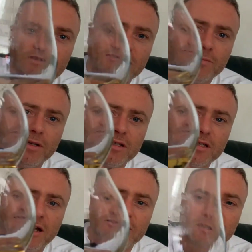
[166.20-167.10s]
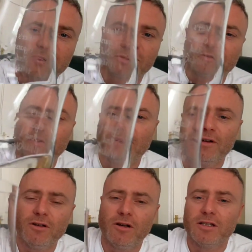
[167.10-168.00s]
That to me is saying it's going to be
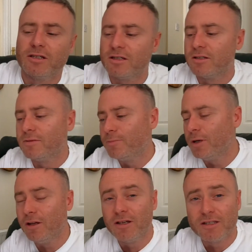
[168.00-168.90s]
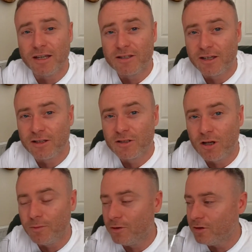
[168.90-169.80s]
very nice. But like I say, second
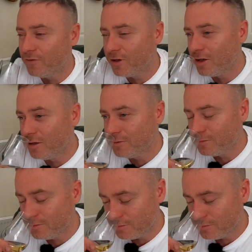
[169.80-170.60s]
time doing a video.